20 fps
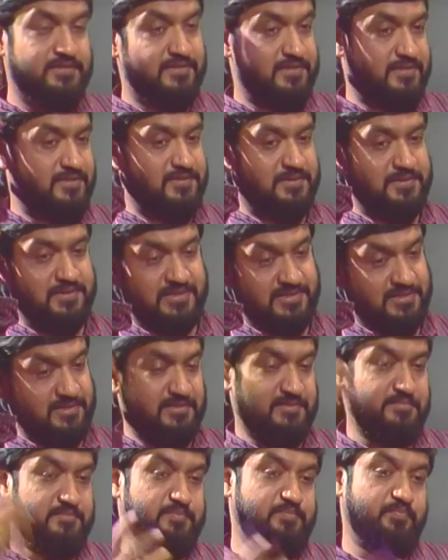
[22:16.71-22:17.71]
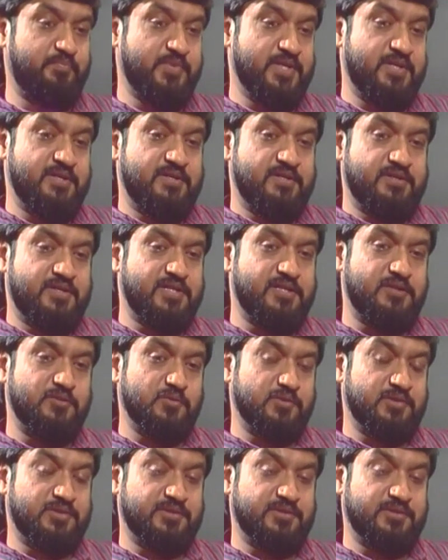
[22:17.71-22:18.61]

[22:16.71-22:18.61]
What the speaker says: Some